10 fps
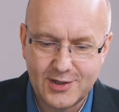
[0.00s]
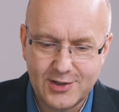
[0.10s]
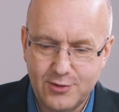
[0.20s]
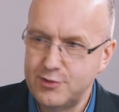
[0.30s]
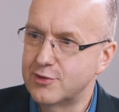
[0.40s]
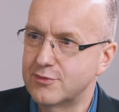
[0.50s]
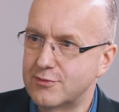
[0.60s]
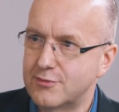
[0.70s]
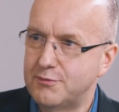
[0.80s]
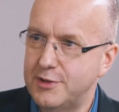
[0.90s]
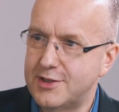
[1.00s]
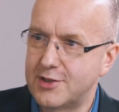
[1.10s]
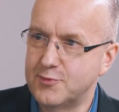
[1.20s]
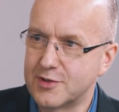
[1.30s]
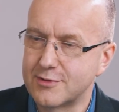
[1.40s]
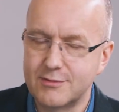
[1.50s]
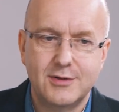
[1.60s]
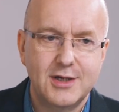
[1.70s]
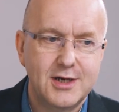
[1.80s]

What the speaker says: an unusual business model.